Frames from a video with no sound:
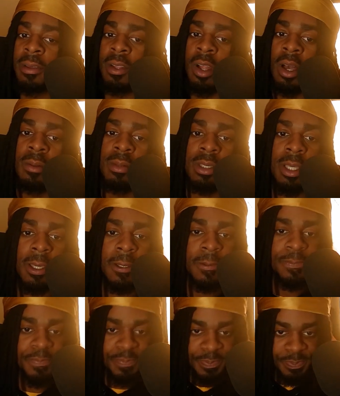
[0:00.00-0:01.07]
You know what I'm saying?
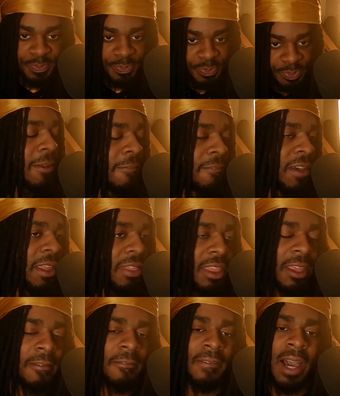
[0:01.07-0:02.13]
Fifth
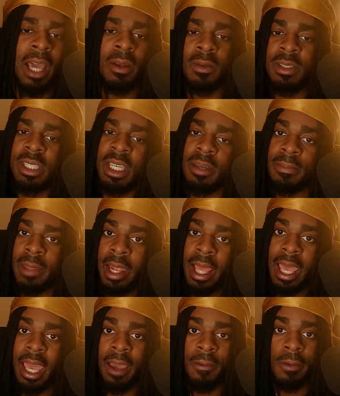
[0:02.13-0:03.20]
and final tip that I
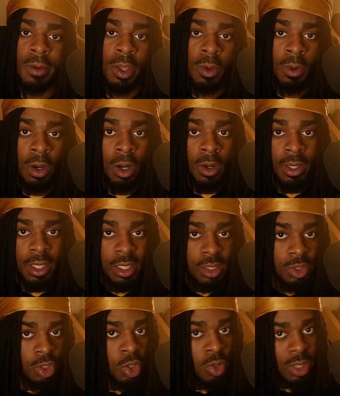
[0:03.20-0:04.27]
have for you all
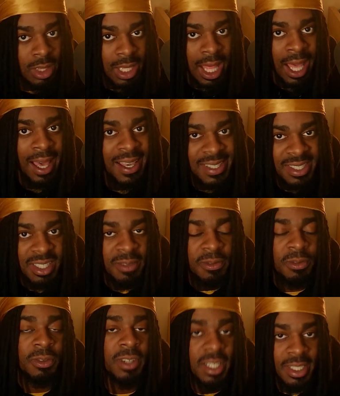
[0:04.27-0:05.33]
is utilize the
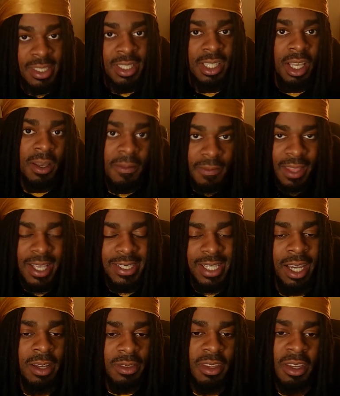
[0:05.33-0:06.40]
free stuff that's
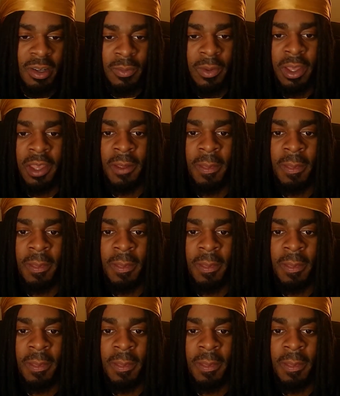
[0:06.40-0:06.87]
out there, man.